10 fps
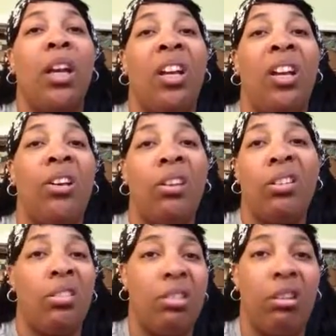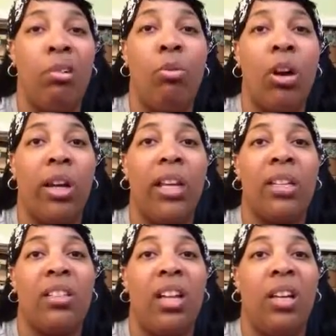and I heard this girl walk in
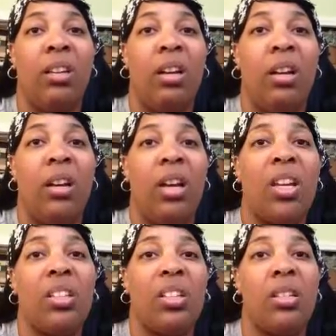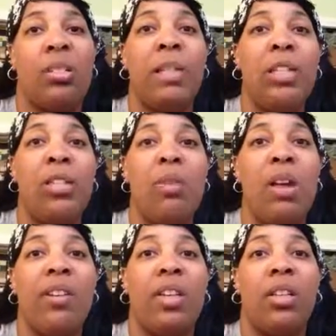and say, Excuse me, do you
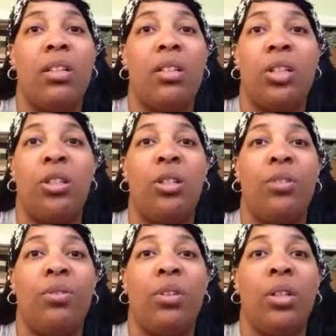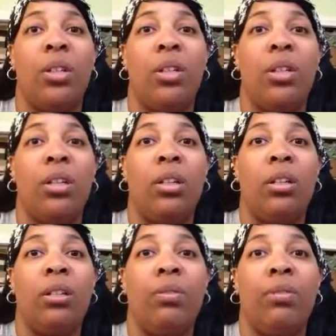have any shoes
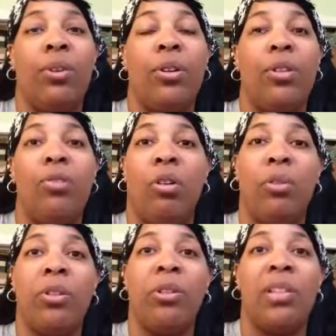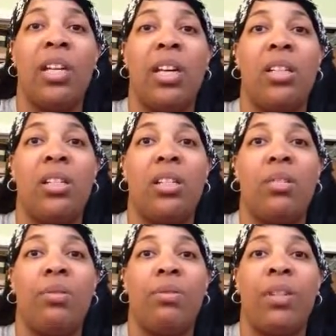for normal size
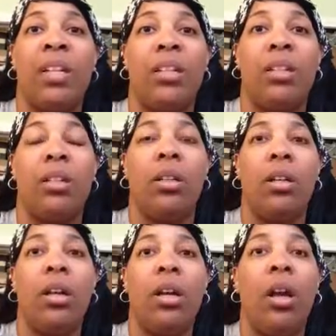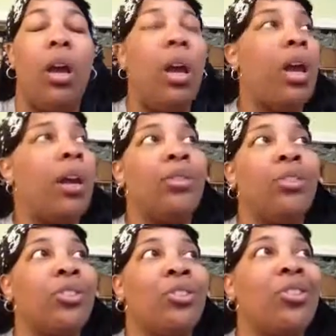feet? And I
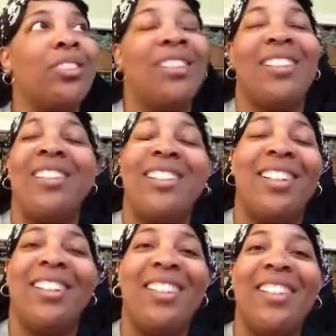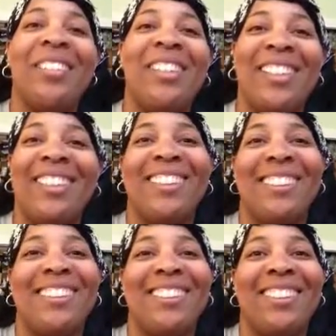was just looked and I said, You know what?
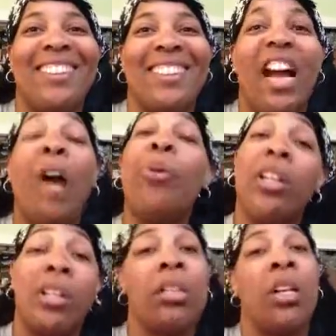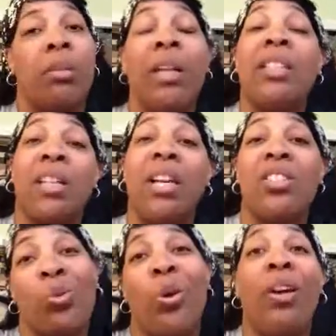I wanted to take my
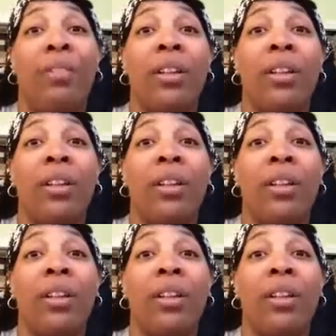size 12